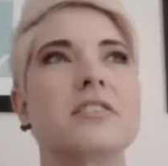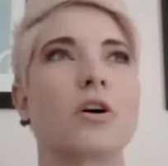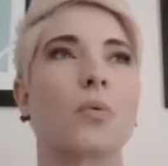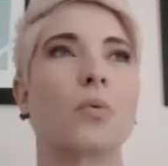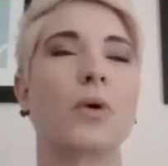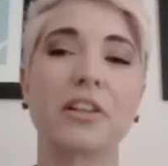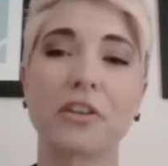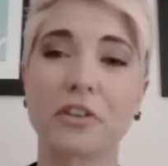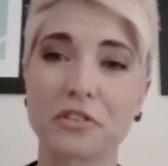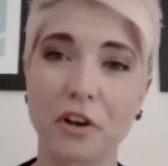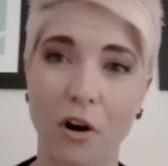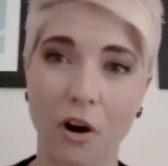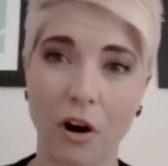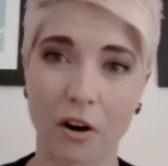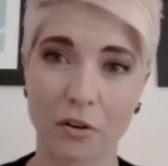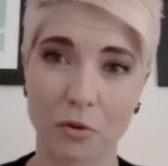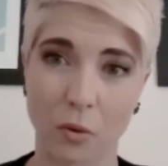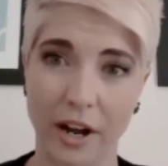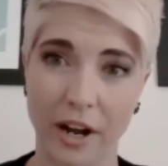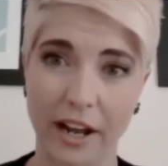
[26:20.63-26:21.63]
So we learned the
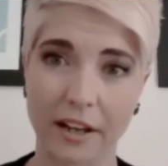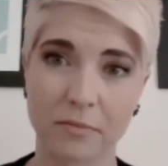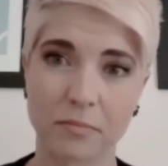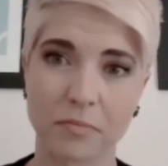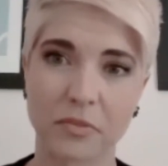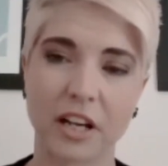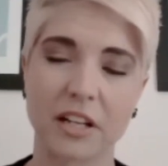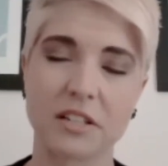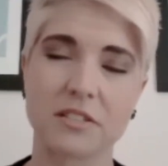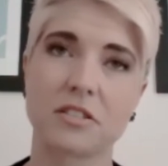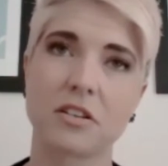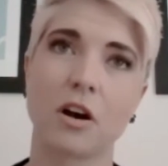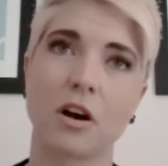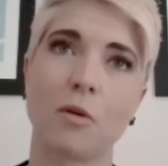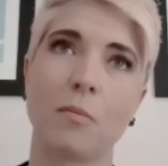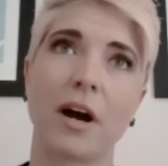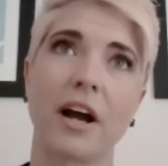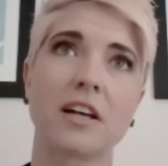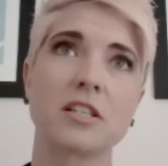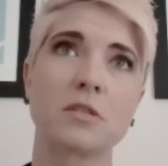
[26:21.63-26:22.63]
hard way. And
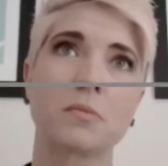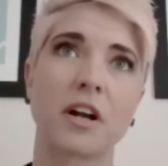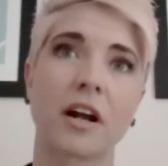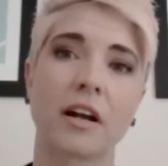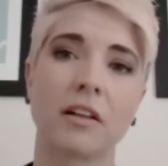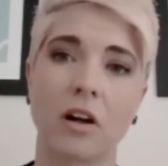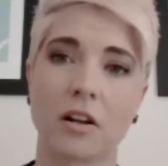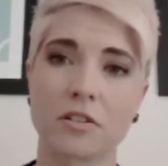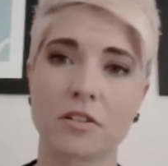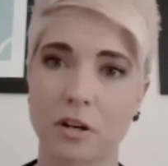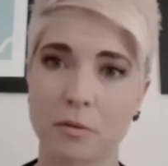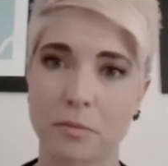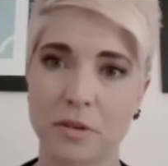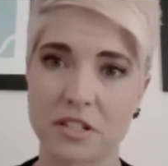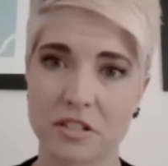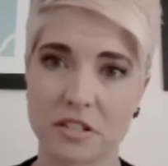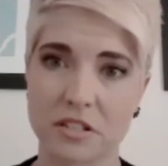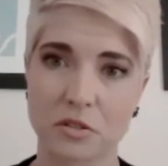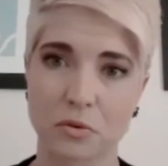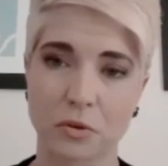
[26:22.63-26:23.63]
so my husband and I launched our
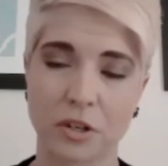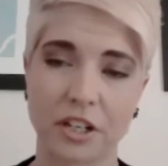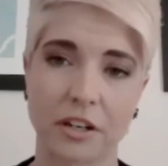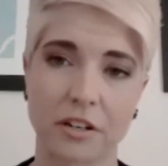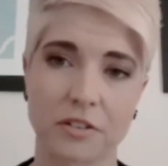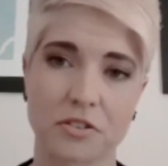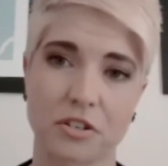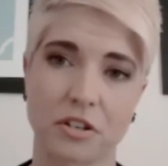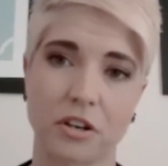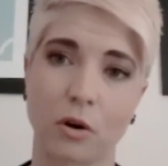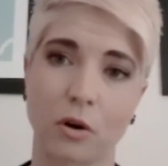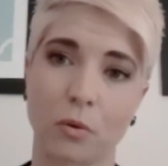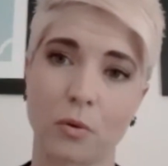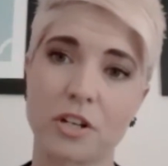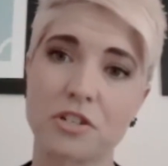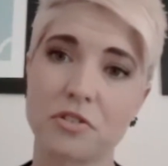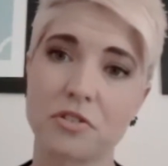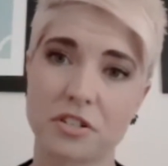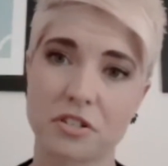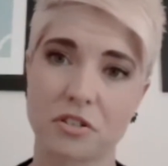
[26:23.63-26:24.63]
business 3 years ago,
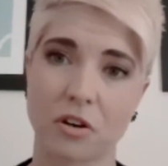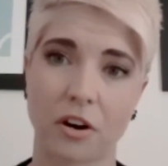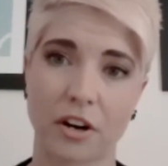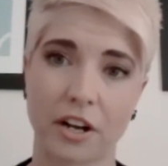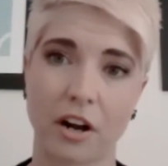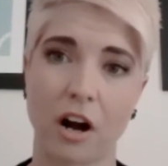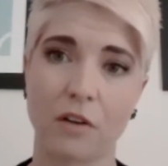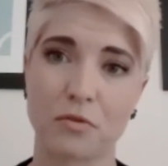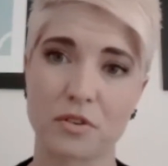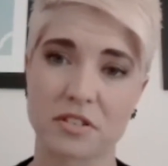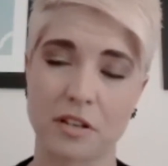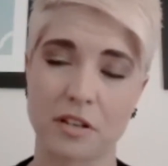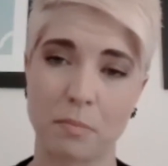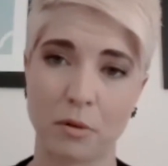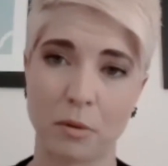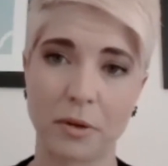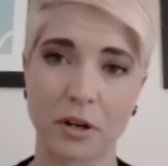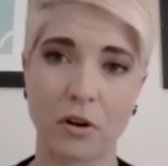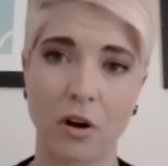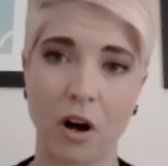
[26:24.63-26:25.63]
originally starting off with
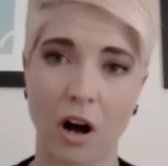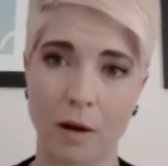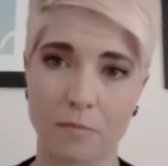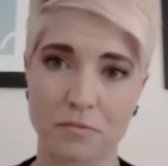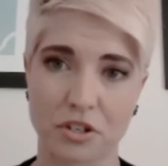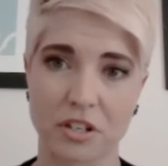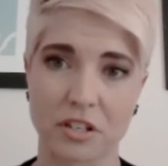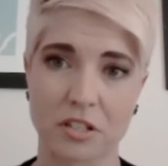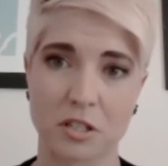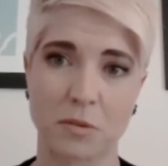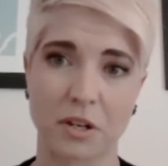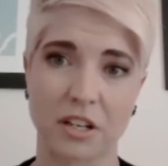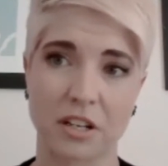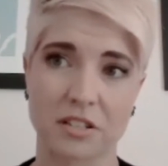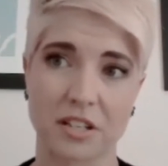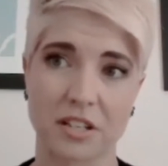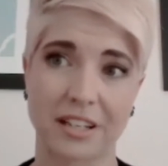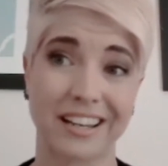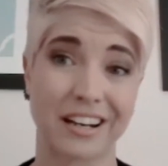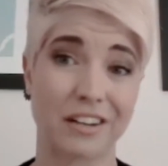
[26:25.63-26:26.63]
supplemental options,
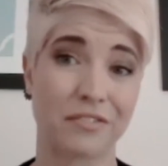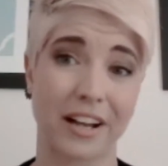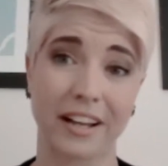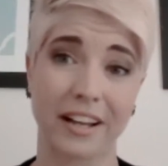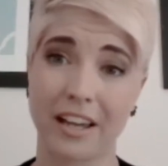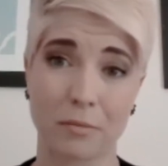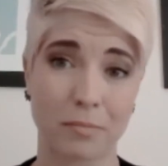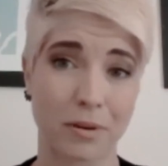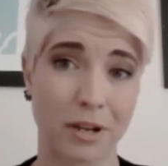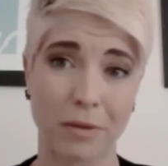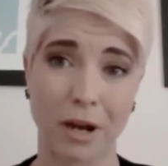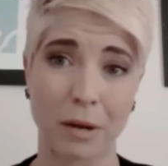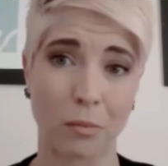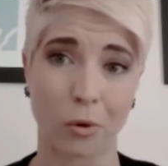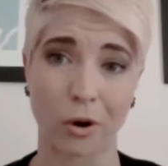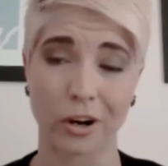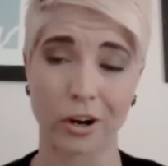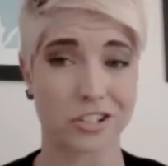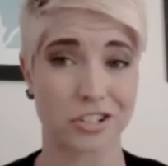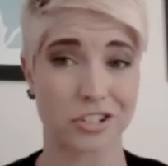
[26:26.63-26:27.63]
because again, if I can't pay my
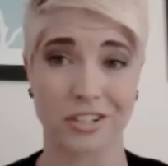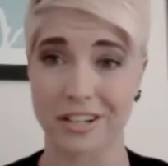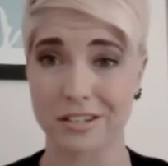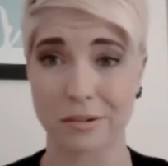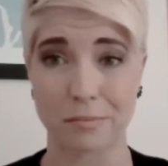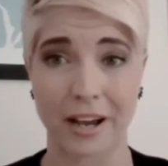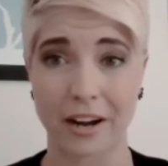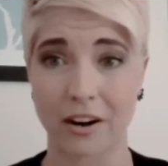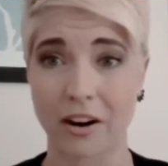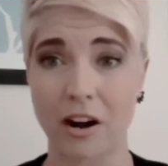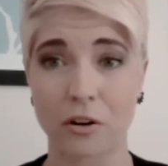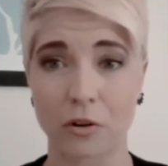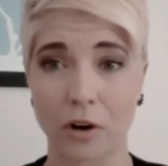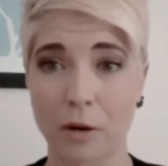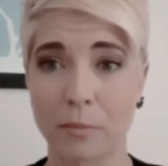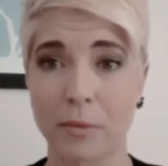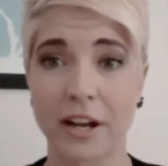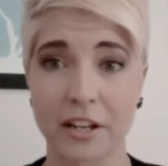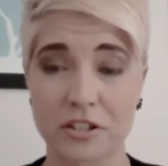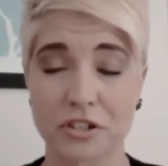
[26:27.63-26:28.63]
mortgage, it doesn't matter how
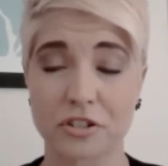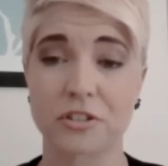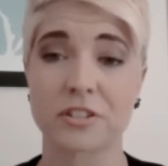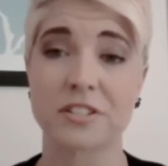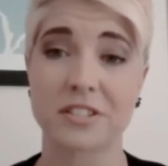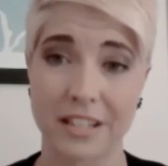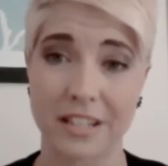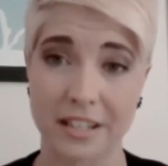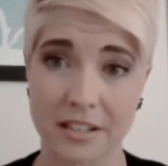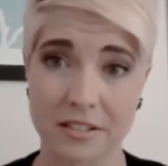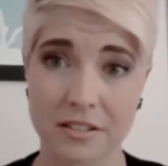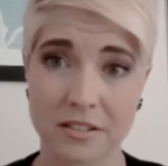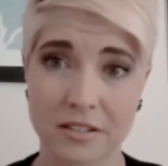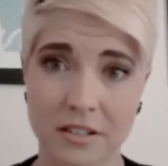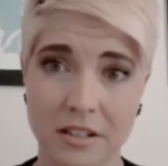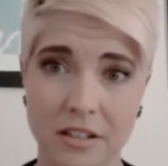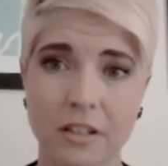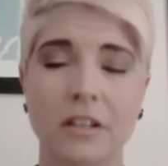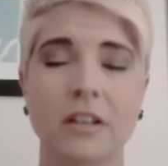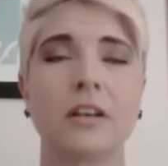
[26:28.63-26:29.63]
great my insurance is.